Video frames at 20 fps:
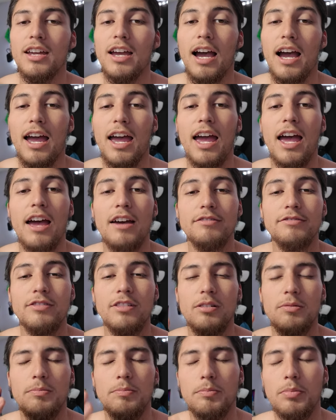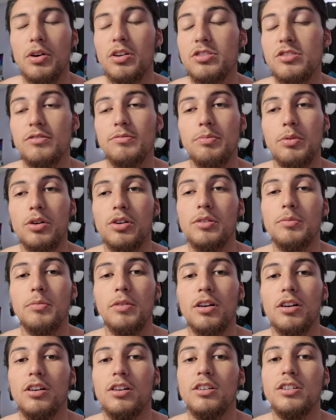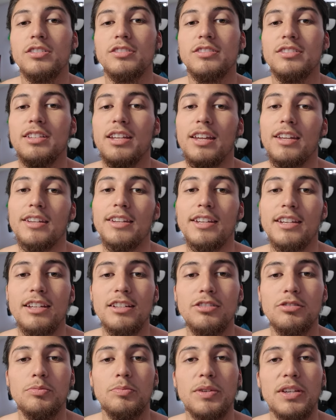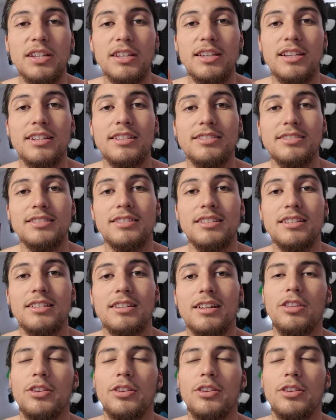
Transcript: I have a bunch of Pokemon cards that need to be listed.